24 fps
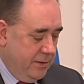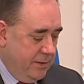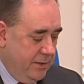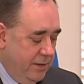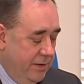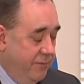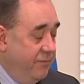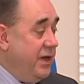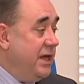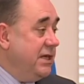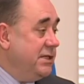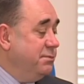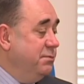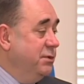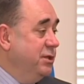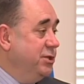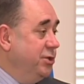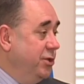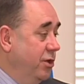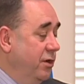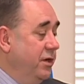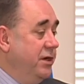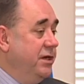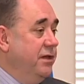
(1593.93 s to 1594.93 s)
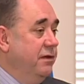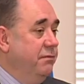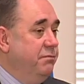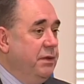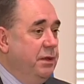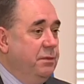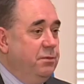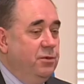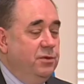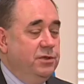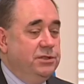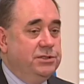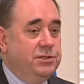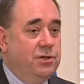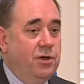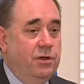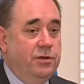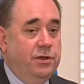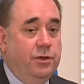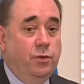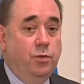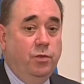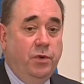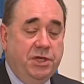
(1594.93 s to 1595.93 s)
The vast majority of people in
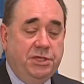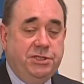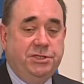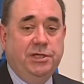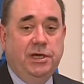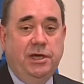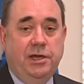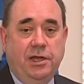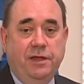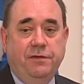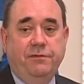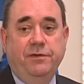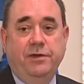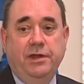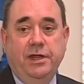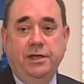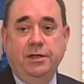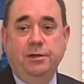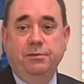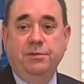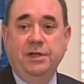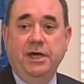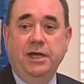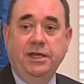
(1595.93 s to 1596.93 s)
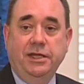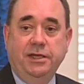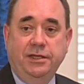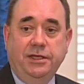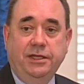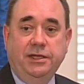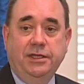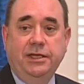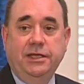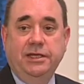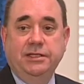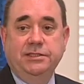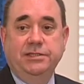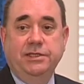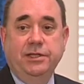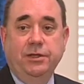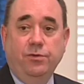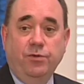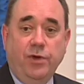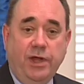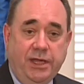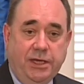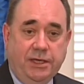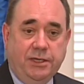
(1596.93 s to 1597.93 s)
Scotland wish a referendum. That indeed is the
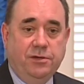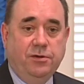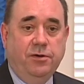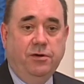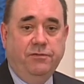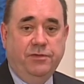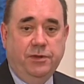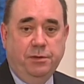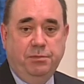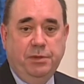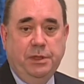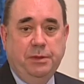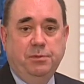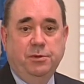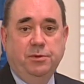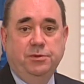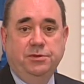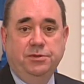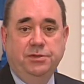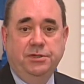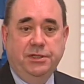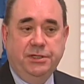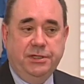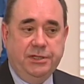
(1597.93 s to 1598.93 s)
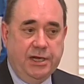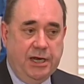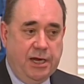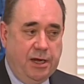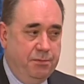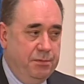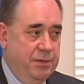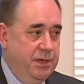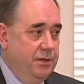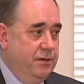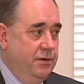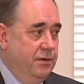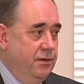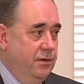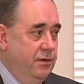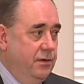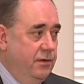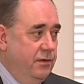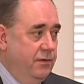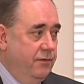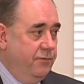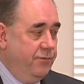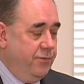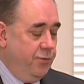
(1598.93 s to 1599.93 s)
right of the people to determine
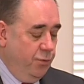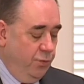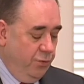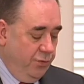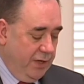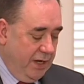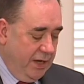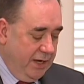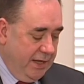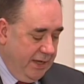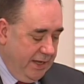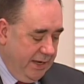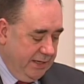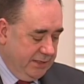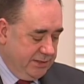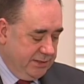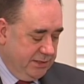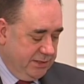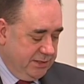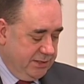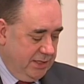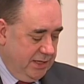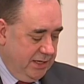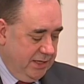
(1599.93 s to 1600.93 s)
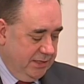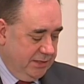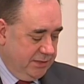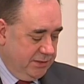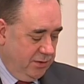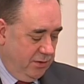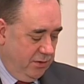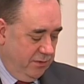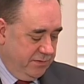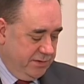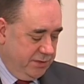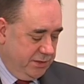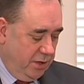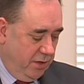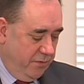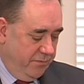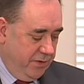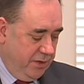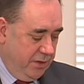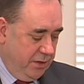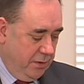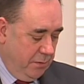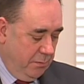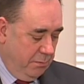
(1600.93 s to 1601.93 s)
through that exercise of
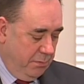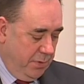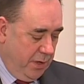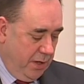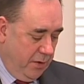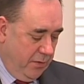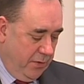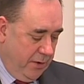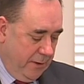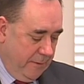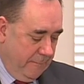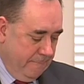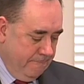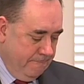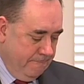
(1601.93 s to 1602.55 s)
sovereign power.